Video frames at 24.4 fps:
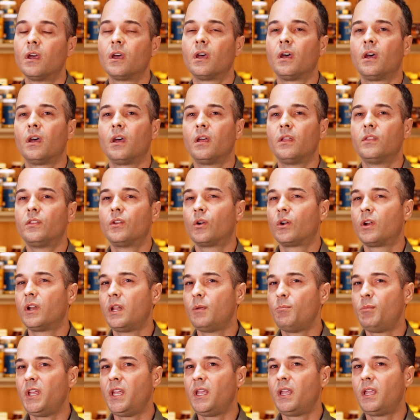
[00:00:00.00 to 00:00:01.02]
they're
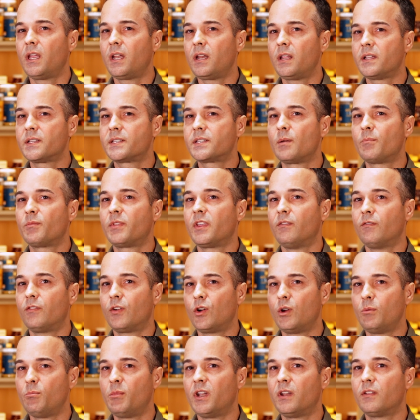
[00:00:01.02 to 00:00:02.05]
going to be getting something
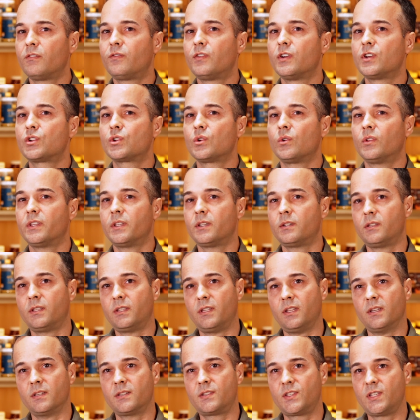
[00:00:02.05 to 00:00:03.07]
very beneficial,
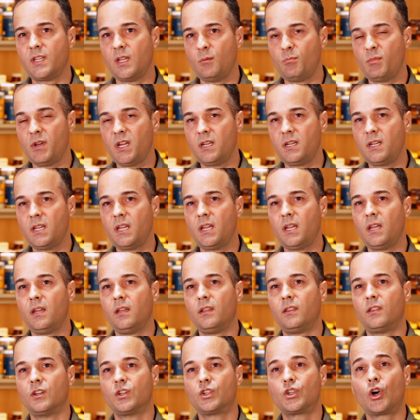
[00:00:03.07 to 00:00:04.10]
the
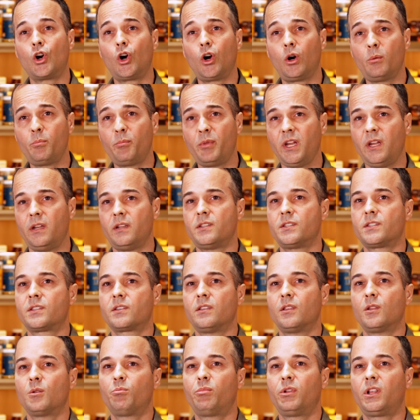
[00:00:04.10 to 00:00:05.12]
CBD, the
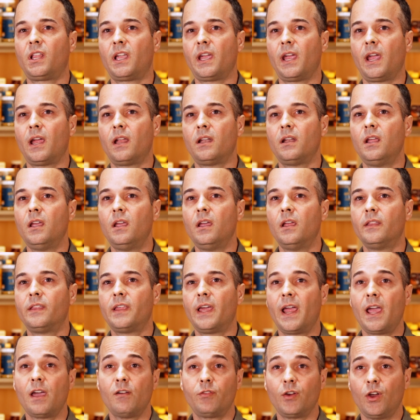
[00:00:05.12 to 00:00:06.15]
terpenes in the plant
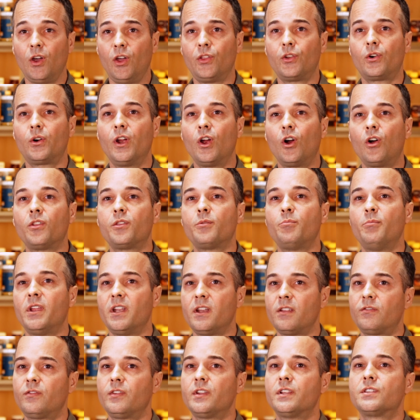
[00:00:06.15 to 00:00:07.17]
that have other health
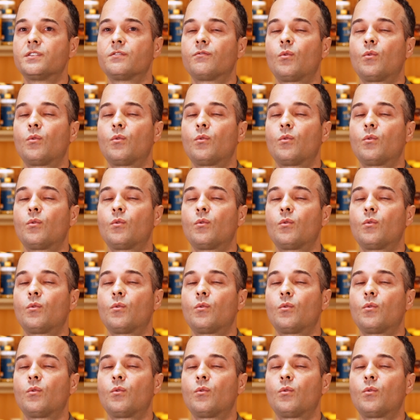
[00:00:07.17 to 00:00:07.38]
benefits